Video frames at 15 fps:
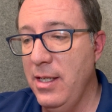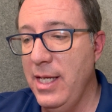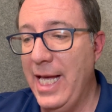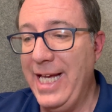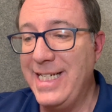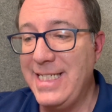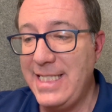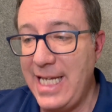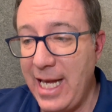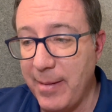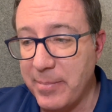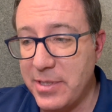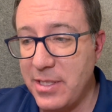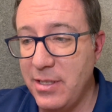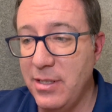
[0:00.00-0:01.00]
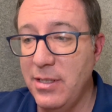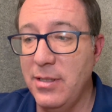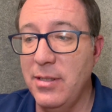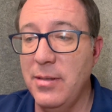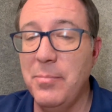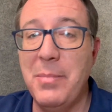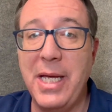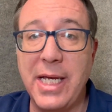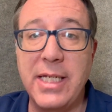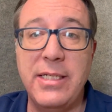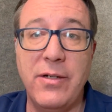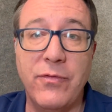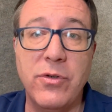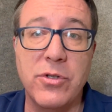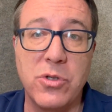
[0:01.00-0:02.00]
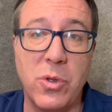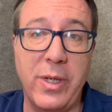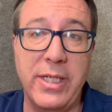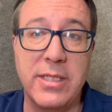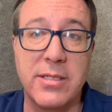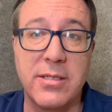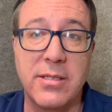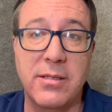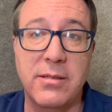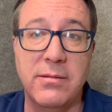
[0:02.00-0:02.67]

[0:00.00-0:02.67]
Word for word: except make a different choice.